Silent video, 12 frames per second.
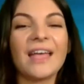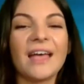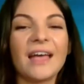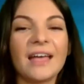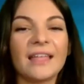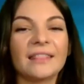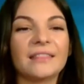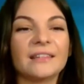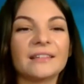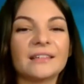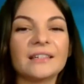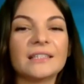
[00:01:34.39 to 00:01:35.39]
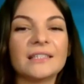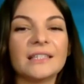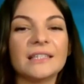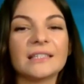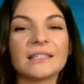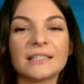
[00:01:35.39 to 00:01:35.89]
and
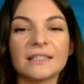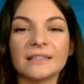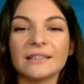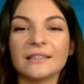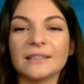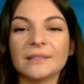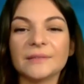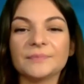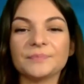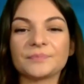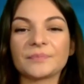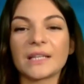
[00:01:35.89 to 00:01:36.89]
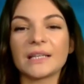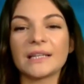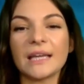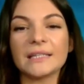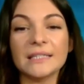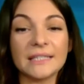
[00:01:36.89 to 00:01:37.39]
since
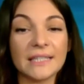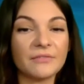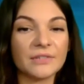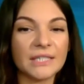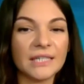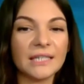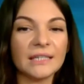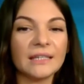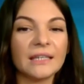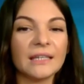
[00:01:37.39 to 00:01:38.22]
1970,